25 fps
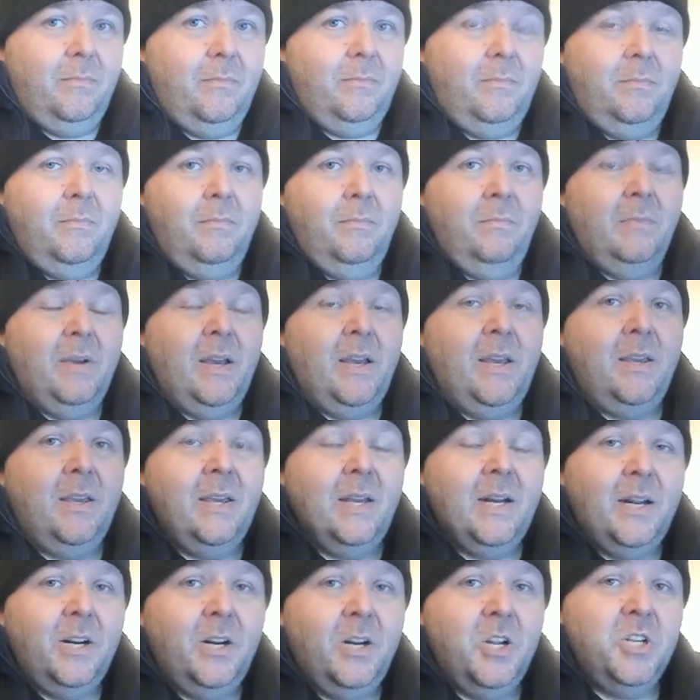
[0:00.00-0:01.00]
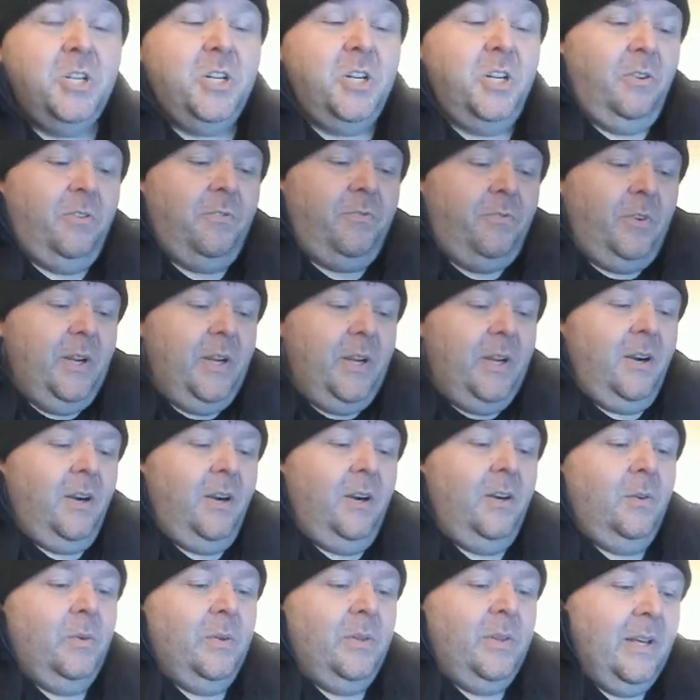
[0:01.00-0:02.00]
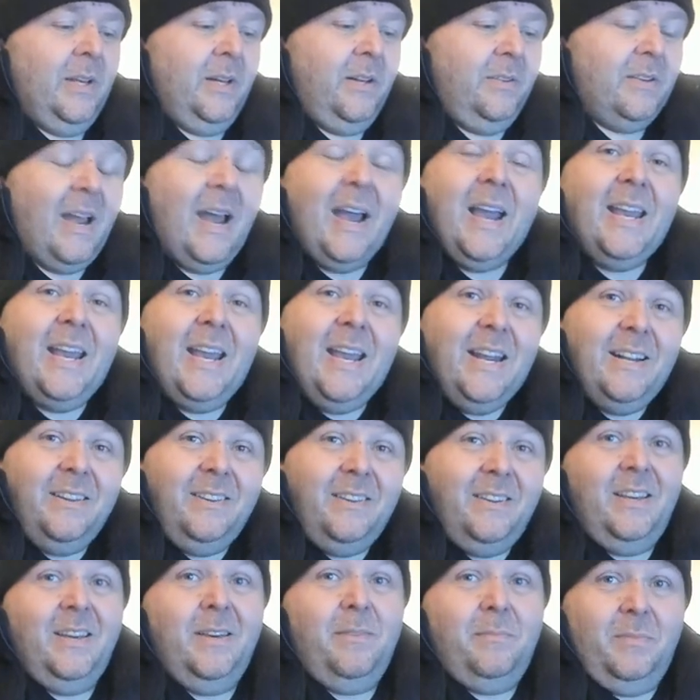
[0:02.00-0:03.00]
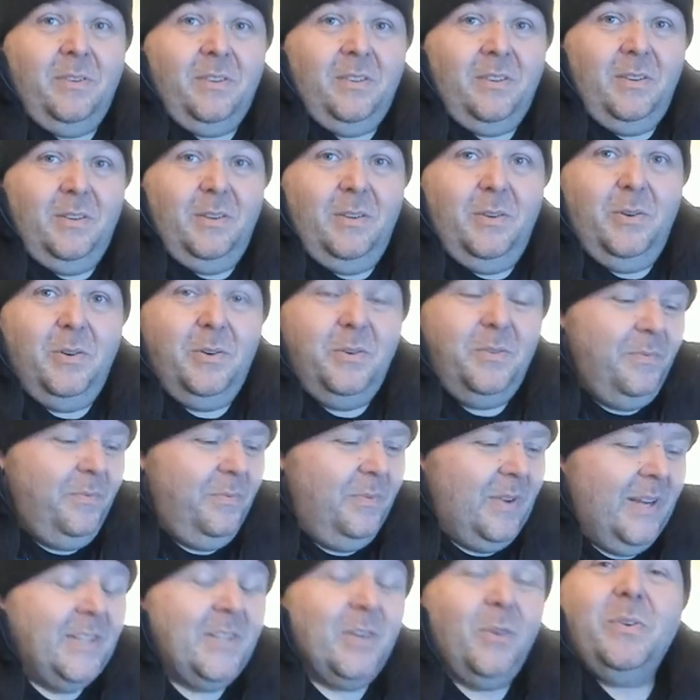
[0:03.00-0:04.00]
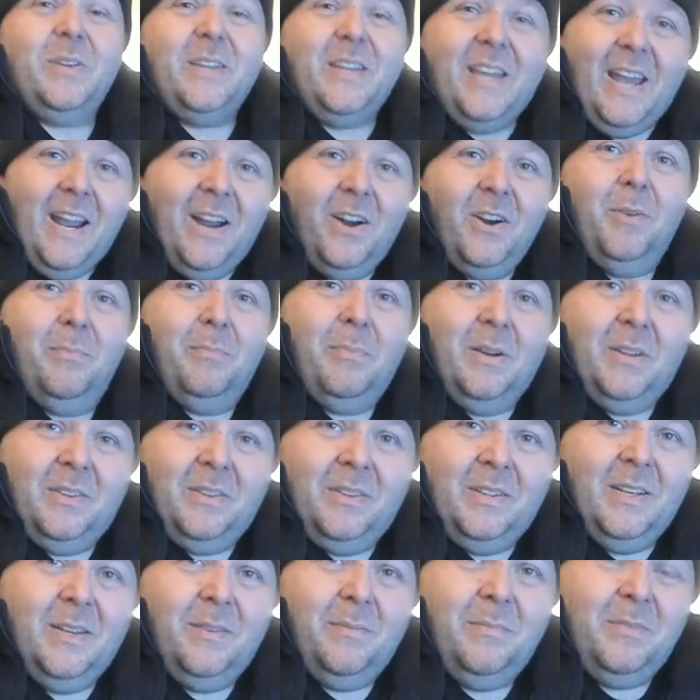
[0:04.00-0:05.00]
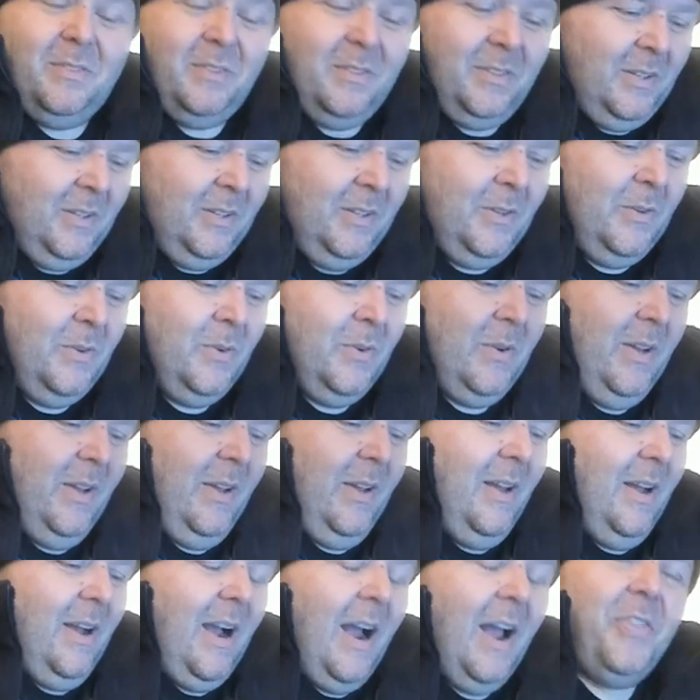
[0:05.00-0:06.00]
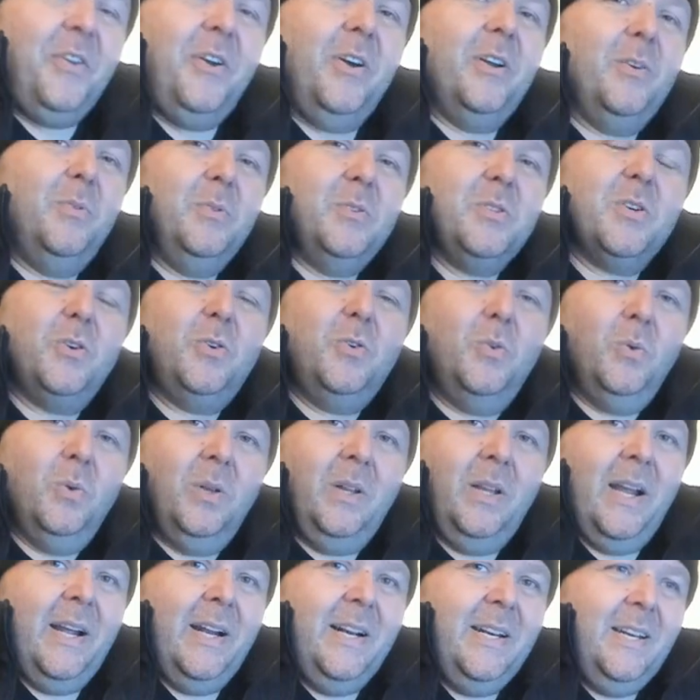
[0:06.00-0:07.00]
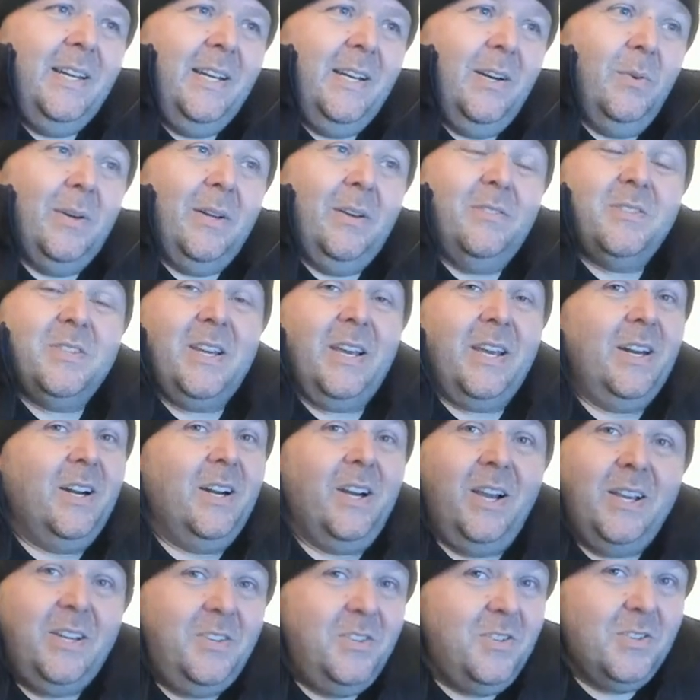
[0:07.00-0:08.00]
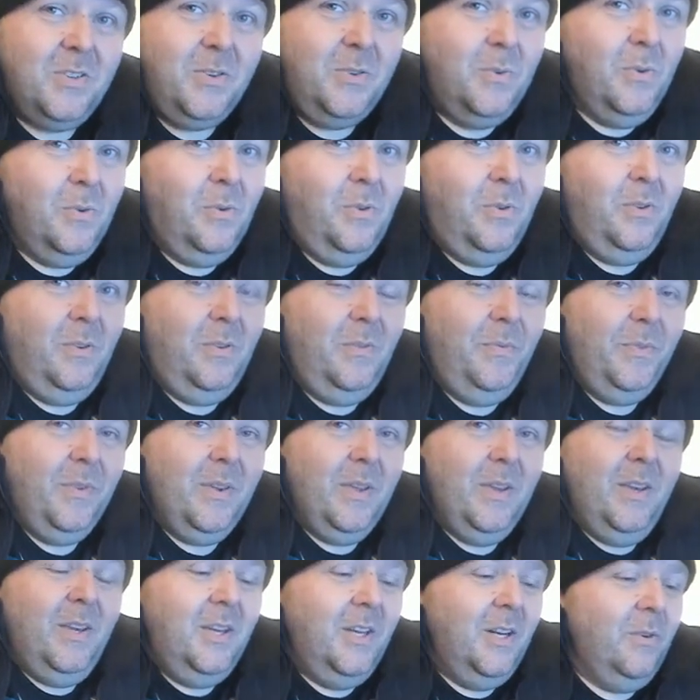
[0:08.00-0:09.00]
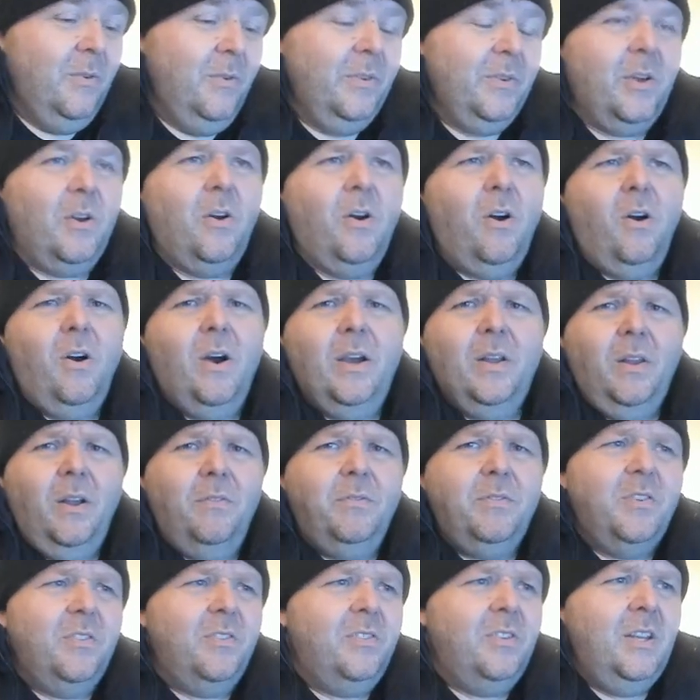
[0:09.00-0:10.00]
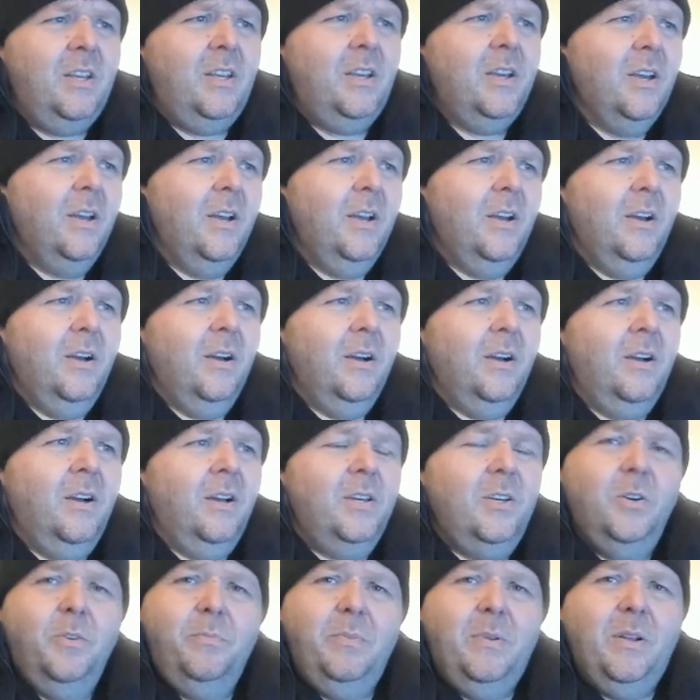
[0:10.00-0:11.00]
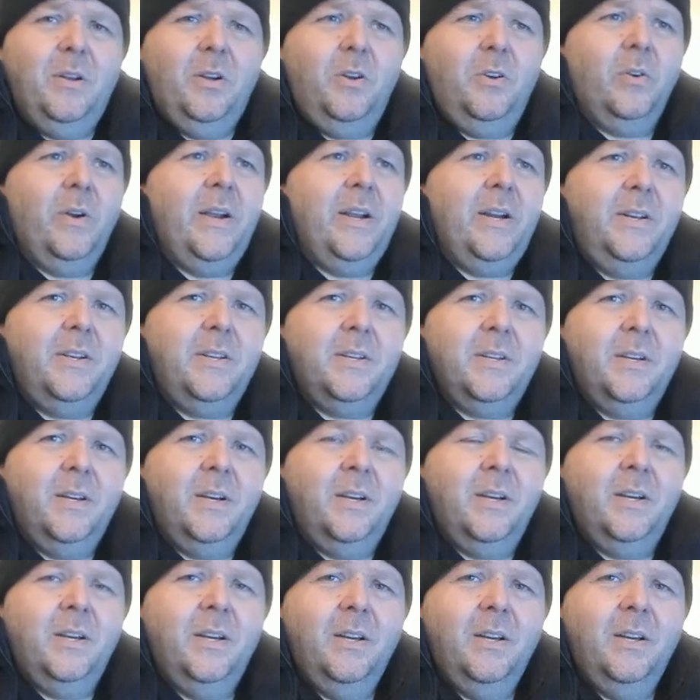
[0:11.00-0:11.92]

my get out of jail free card with that is I hate the MCU. I don't care about the MCU. I thought it was a cool idea when I was like in high school. You know, it's like, oh, I'd love to see, uh, you know, it'd be a great, uh,